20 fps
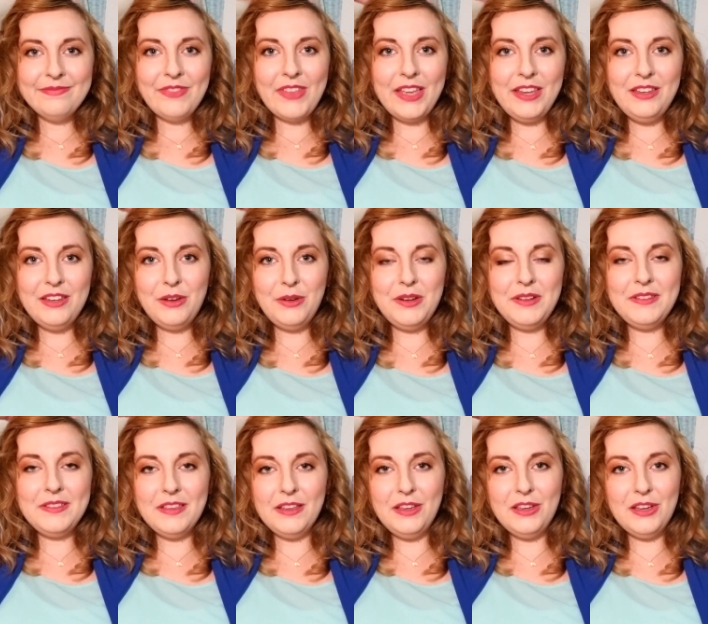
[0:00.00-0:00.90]
I
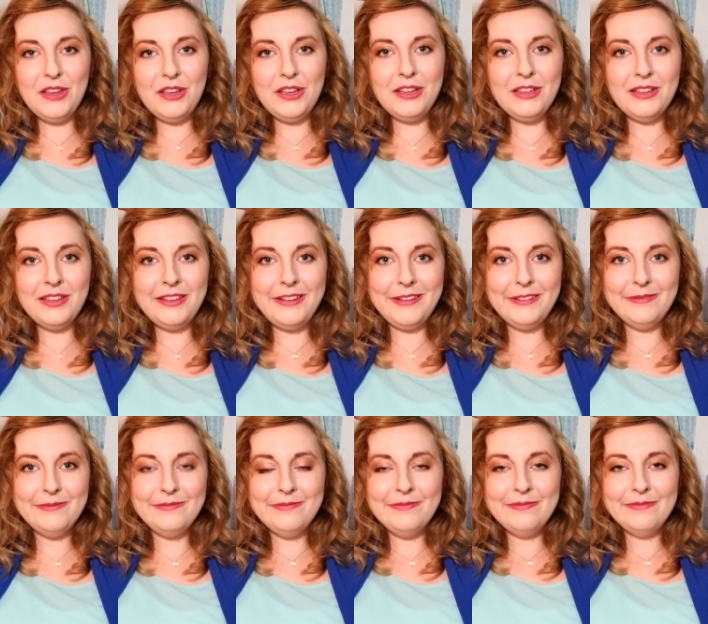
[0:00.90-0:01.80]
notice the good.
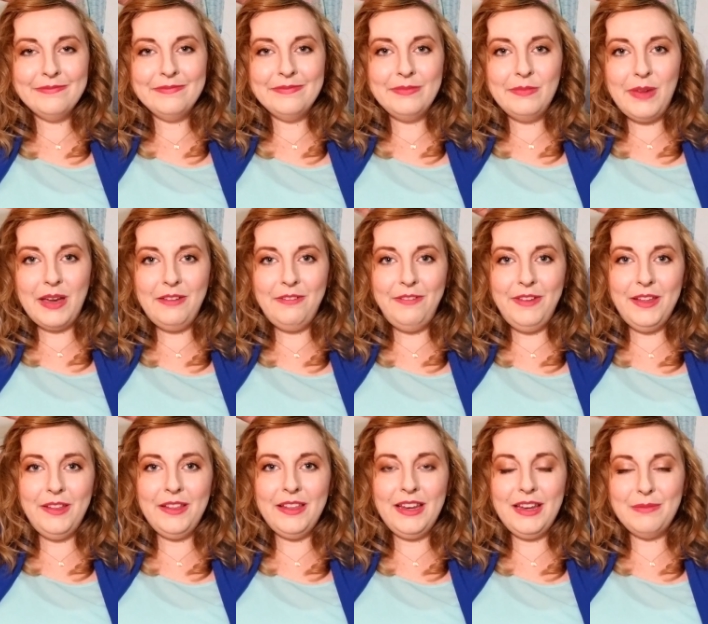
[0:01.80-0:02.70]
I
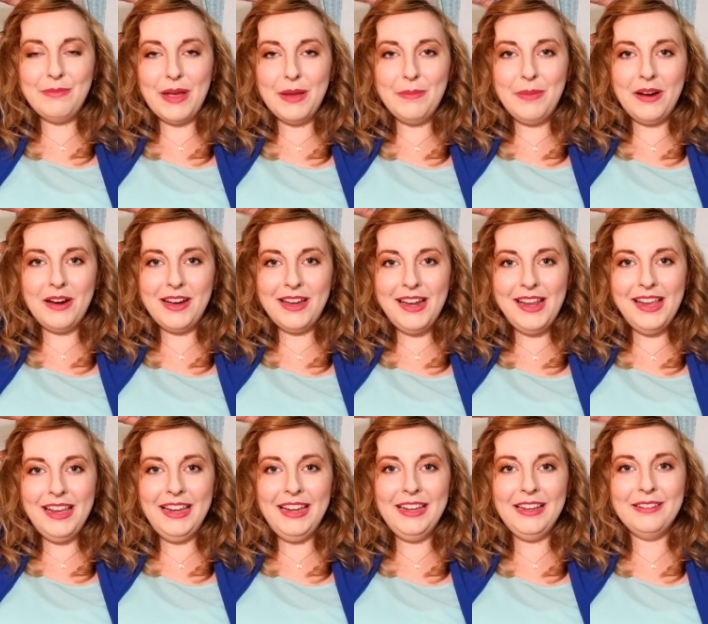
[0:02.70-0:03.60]
feel it in my
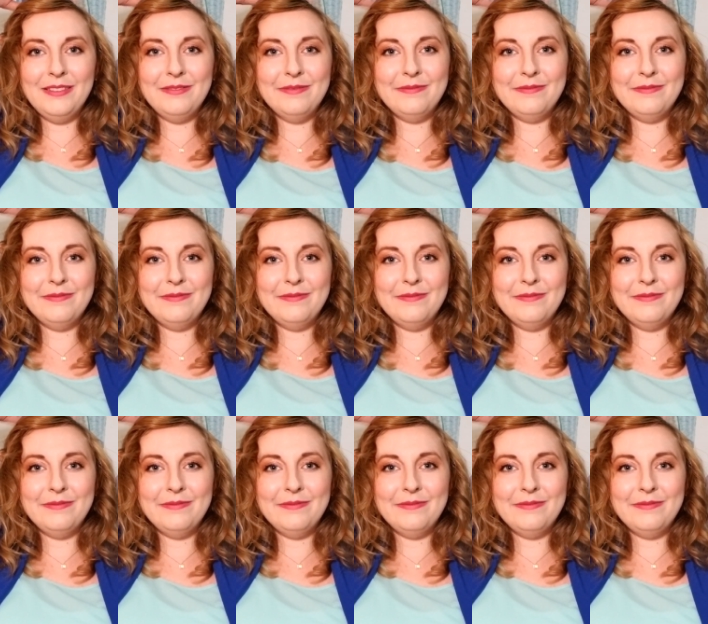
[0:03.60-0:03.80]
body.